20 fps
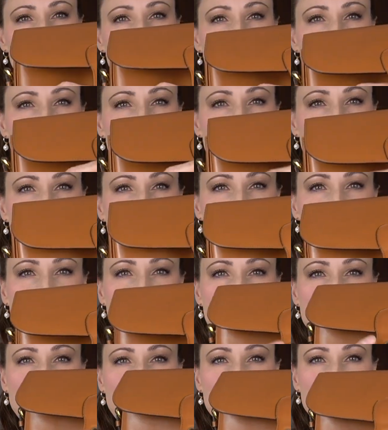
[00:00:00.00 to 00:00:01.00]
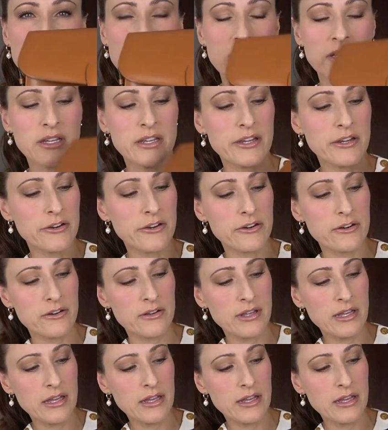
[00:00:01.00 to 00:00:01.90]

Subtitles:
You have this section here